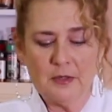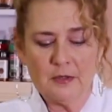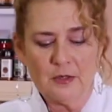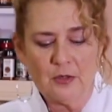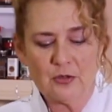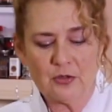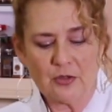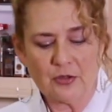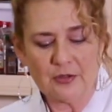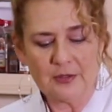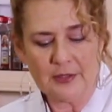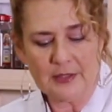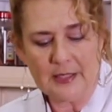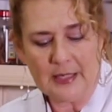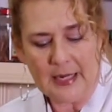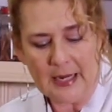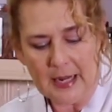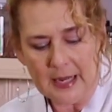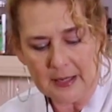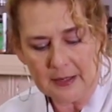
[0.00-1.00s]
you certainly
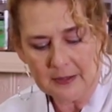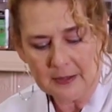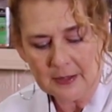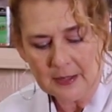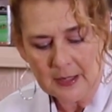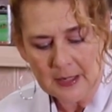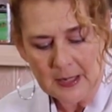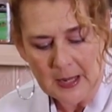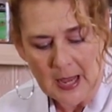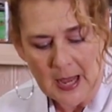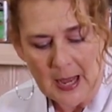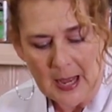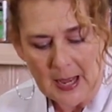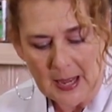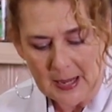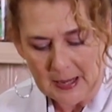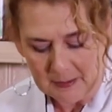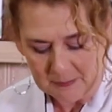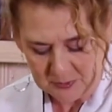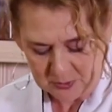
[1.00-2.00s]
can.
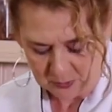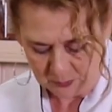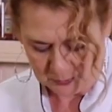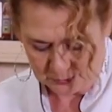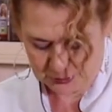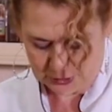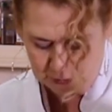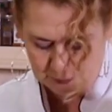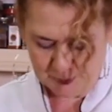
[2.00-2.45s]
So we'll just